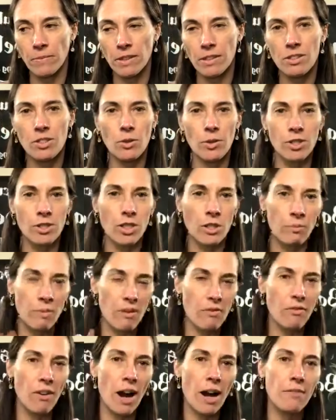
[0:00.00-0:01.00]
So it took me
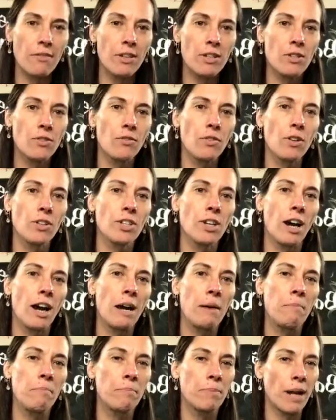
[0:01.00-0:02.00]
5 years
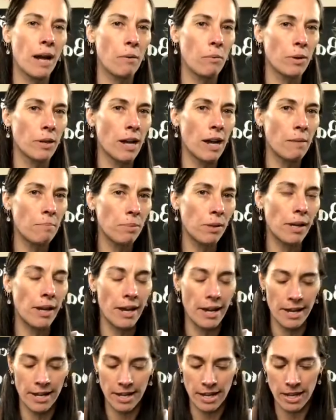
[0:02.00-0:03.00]
full-time, but I will not
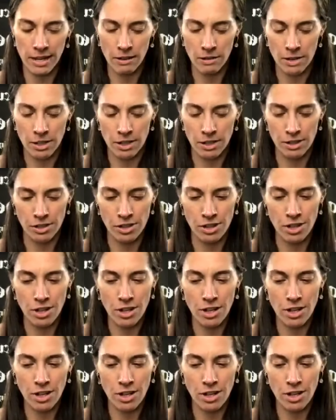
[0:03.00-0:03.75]
play. It is